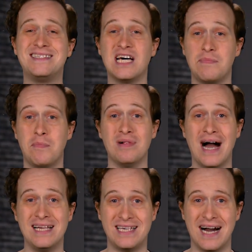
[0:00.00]
and set up a
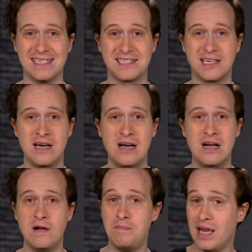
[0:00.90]
blind test.
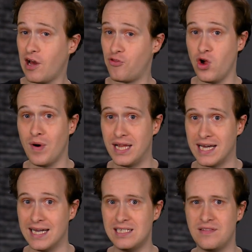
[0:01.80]
Being a three-way
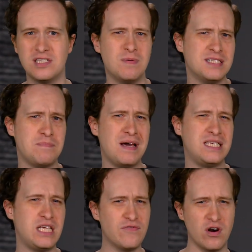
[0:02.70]
test, this one's a
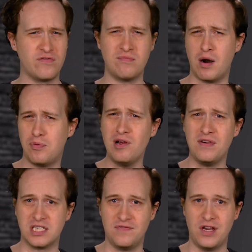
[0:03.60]
bit different from our
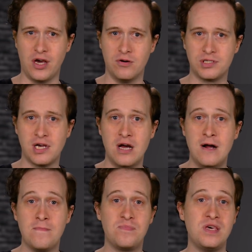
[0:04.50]
previous videos.
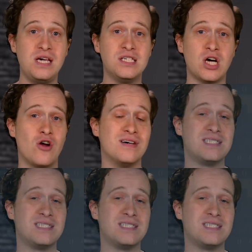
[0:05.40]
These are the